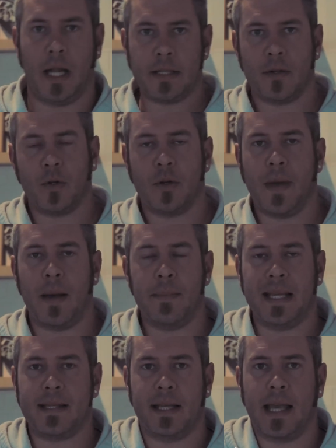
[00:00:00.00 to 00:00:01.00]
Let's talk about
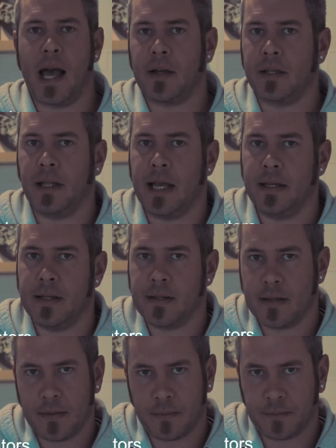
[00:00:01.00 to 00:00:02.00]
mixing
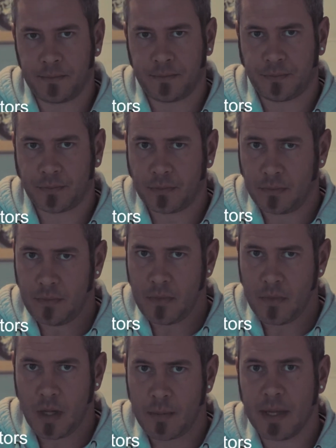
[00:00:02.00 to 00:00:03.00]
calculators.
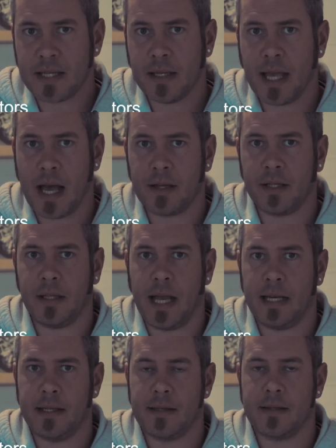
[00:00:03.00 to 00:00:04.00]
Mixing
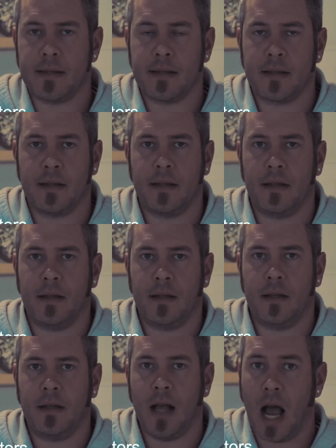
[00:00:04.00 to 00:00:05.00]
calculators
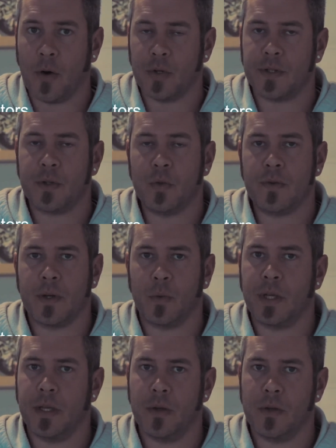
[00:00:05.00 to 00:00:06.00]
are a tool that
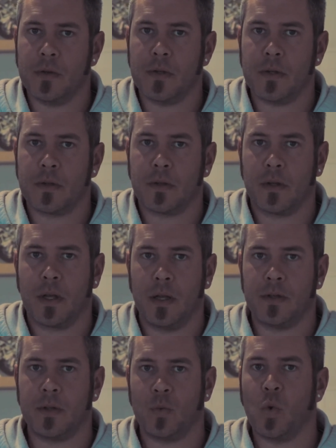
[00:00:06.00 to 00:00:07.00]
we use
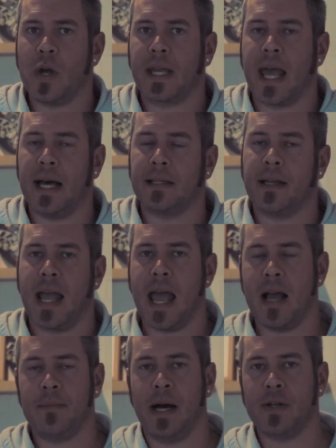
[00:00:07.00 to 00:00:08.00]
to work out
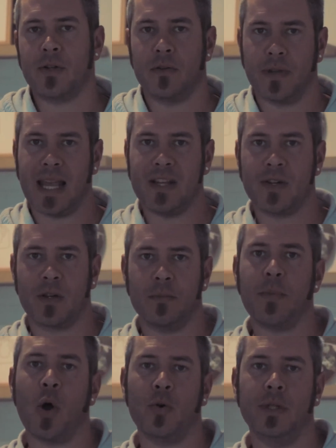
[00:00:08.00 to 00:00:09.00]
how much of each
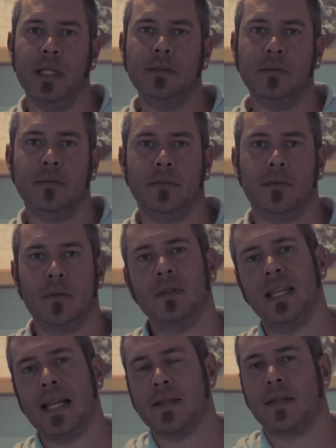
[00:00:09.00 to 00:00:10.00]
component
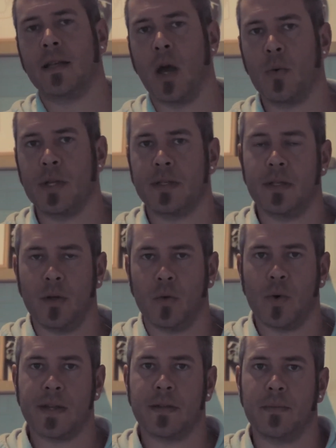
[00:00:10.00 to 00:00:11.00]
needs to go into your
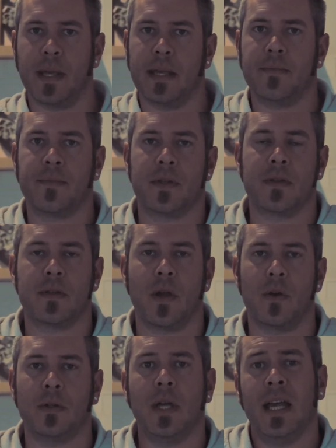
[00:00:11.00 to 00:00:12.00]
recipe.
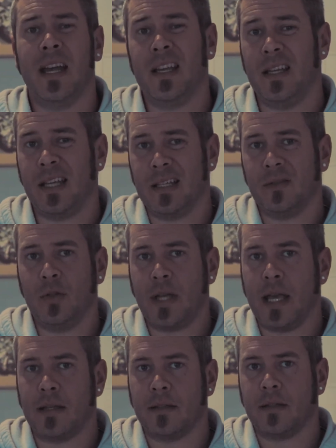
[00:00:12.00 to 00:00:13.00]
So you can look
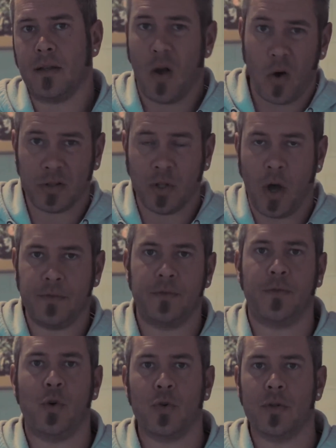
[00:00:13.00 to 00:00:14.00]
at online
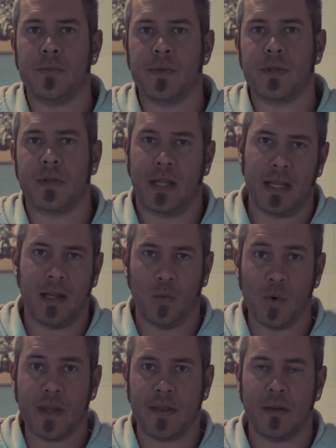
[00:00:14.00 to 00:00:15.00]
forums
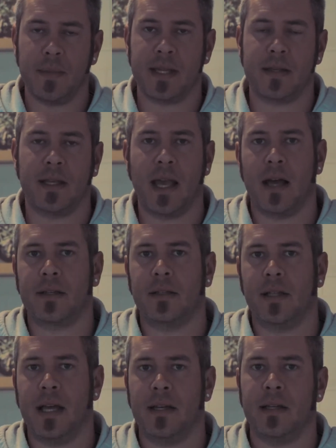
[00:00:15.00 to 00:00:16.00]
within the mixing
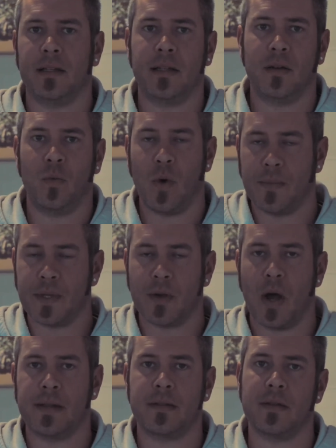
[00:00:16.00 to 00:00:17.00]
calculator
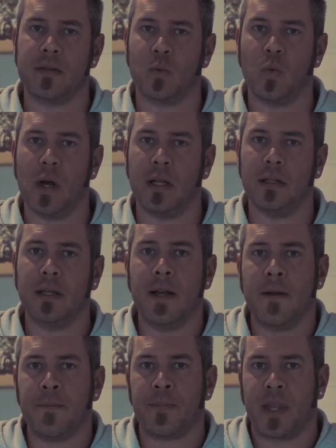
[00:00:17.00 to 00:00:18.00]
websites as well.
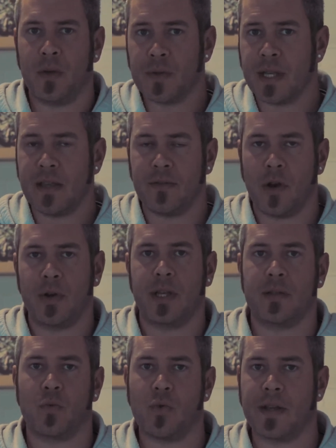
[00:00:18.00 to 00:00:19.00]
You'll see
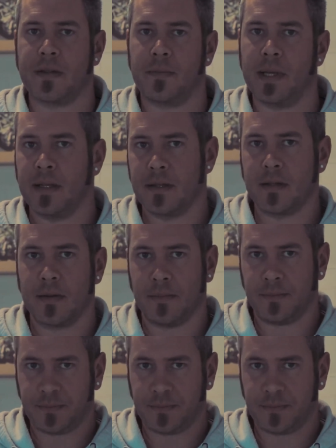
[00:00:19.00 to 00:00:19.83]
various recipes.